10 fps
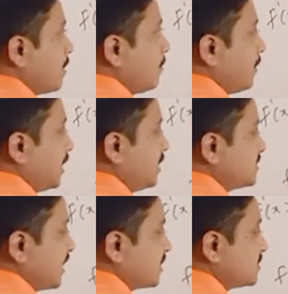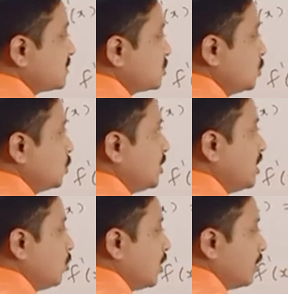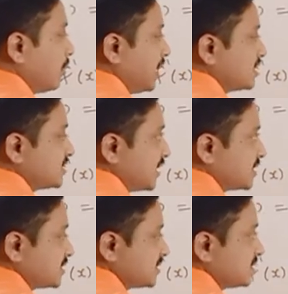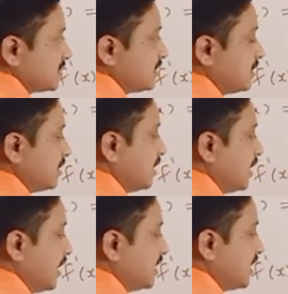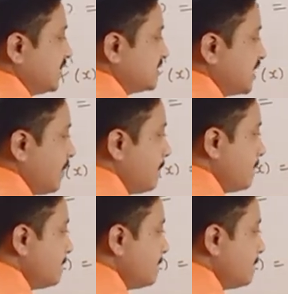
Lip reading: minus x 2 here 1 minus x. That is same.